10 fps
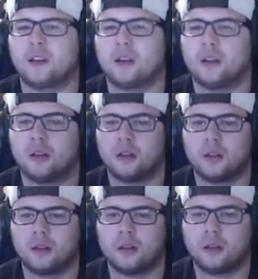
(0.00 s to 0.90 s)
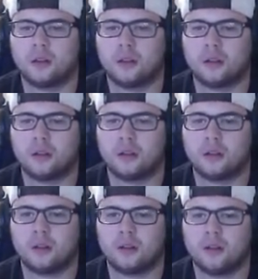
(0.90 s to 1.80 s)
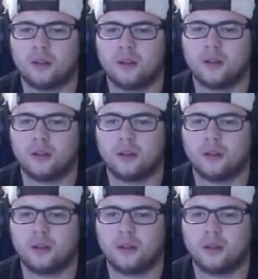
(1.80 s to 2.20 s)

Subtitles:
(no one is talking)